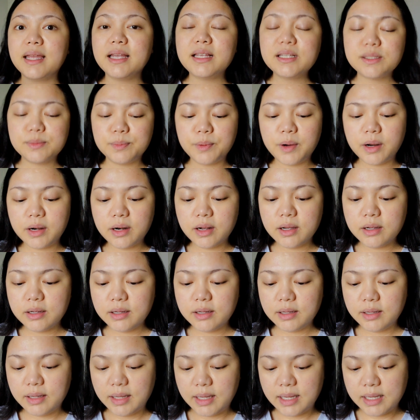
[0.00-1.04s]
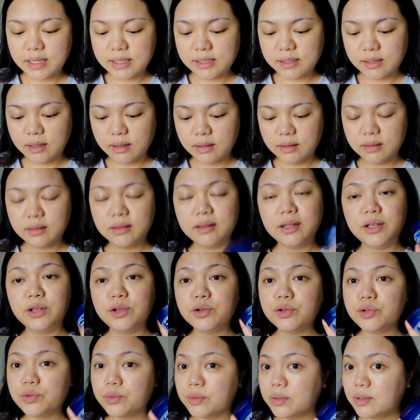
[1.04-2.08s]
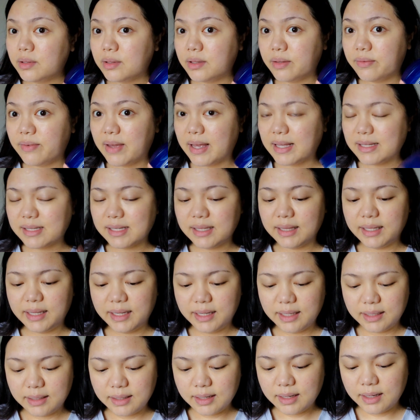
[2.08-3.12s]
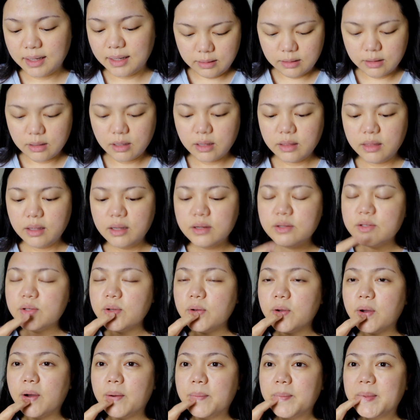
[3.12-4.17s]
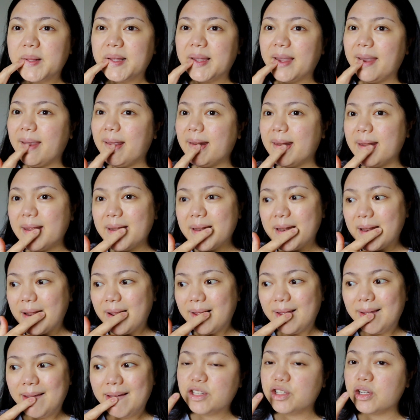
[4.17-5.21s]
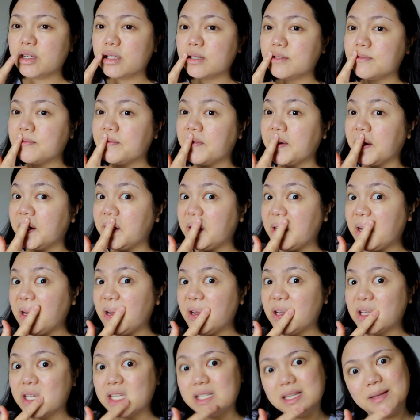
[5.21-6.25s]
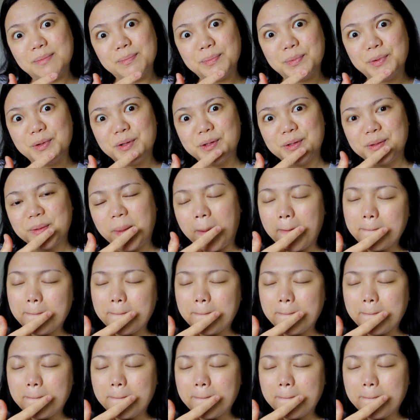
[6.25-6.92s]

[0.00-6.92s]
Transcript: next product is the usual, the Vaseline. Nothing too complicated, just very simple.